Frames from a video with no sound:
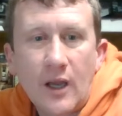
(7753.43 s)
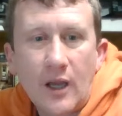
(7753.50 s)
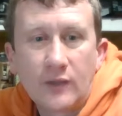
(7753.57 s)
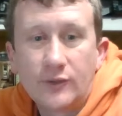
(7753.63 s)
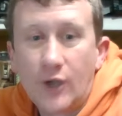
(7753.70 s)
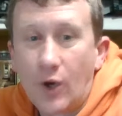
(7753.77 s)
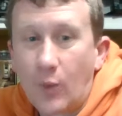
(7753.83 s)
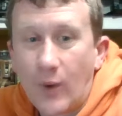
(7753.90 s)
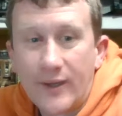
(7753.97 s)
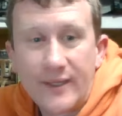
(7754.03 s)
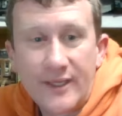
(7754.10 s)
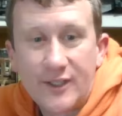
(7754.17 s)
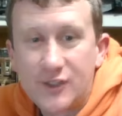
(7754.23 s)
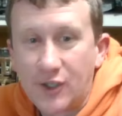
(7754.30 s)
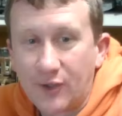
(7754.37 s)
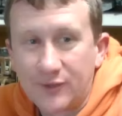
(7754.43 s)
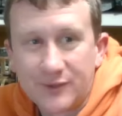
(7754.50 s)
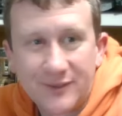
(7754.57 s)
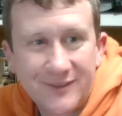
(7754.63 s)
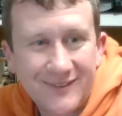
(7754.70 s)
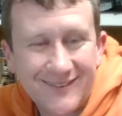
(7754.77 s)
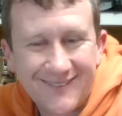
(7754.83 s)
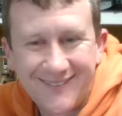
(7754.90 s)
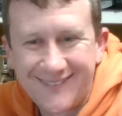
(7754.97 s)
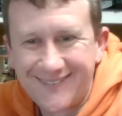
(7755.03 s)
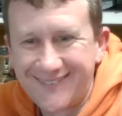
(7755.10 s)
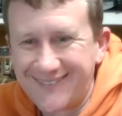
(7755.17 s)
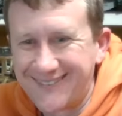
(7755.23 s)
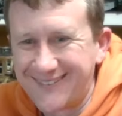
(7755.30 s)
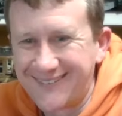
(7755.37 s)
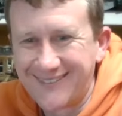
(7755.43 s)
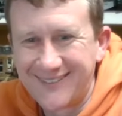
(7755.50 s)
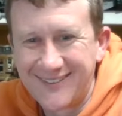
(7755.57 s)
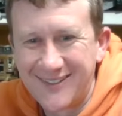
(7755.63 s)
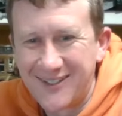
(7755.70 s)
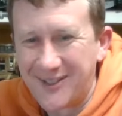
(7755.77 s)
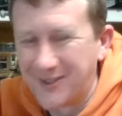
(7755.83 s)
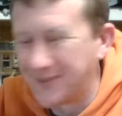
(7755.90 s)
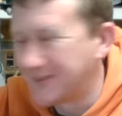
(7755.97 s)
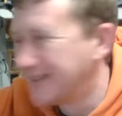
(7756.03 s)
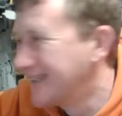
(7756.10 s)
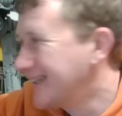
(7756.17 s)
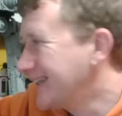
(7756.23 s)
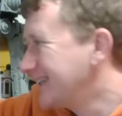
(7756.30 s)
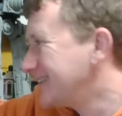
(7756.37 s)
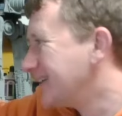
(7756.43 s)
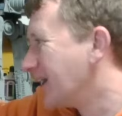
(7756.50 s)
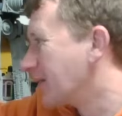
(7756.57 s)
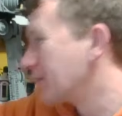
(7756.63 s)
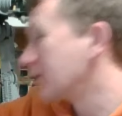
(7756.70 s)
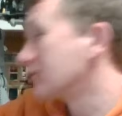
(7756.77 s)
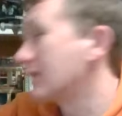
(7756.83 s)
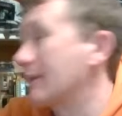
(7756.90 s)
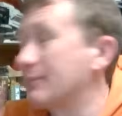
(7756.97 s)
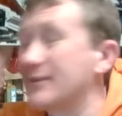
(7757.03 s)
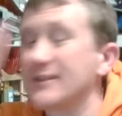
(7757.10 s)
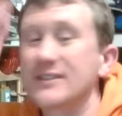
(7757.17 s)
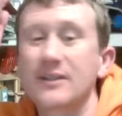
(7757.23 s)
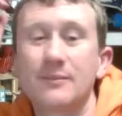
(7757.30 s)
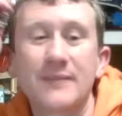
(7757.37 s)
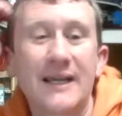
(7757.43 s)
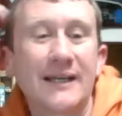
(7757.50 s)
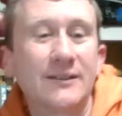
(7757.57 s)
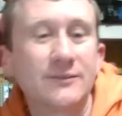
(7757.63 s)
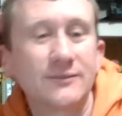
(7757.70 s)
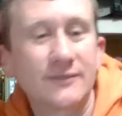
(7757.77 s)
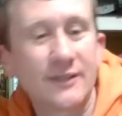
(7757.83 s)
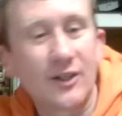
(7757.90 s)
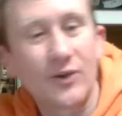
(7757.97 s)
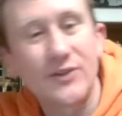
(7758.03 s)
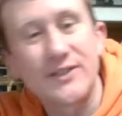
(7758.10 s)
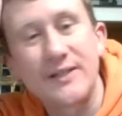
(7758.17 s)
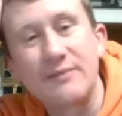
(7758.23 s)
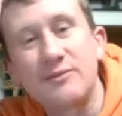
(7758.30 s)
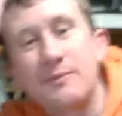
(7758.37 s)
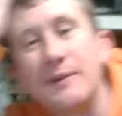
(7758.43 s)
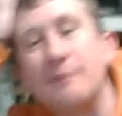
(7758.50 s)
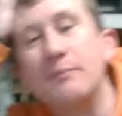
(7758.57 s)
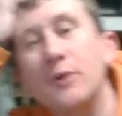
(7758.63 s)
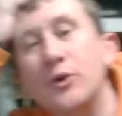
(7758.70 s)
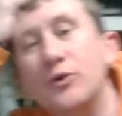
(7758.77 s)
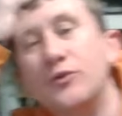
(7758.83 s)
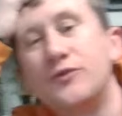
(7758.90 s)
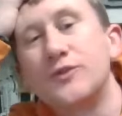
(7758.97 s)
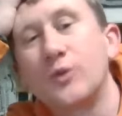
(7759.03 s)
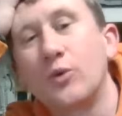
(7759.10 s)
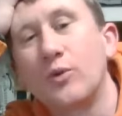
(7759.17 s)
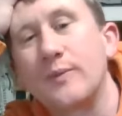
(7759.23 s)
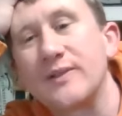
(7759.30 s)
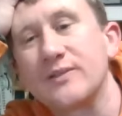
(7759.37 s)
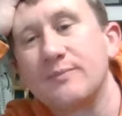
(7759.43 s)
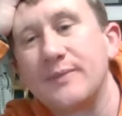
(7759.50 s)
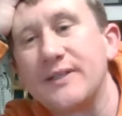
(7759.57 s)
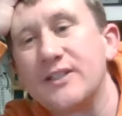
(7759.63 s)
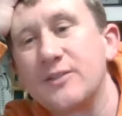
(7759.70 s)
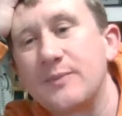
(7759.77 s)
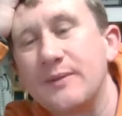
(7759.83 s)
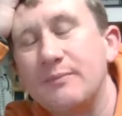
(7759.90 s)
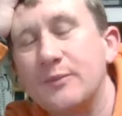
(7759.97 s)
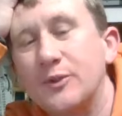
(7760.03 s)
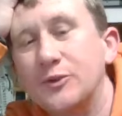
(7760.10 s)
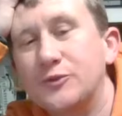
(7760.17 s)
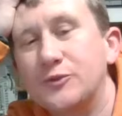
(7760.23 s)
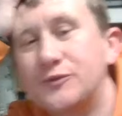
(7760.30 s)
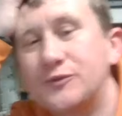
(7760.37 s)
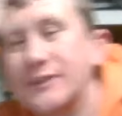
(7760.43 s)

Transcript: Nowhere near, John. No, I'm going to wrap things up now. The Colosseum's been moved. All the bits and pieces have been moved.